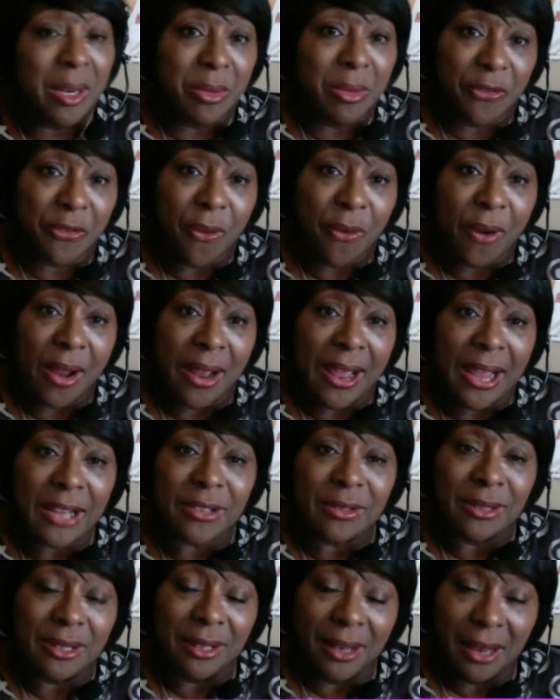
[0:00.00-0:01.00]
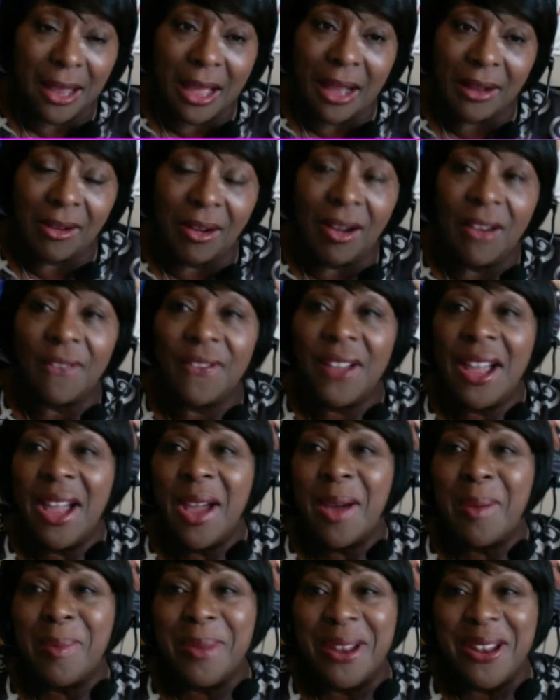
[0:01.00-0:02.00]
before I actually log off.
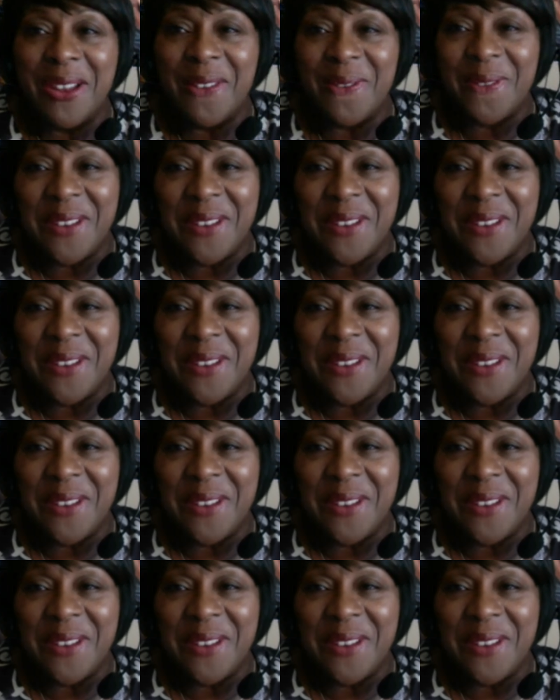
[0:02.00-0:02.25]
But if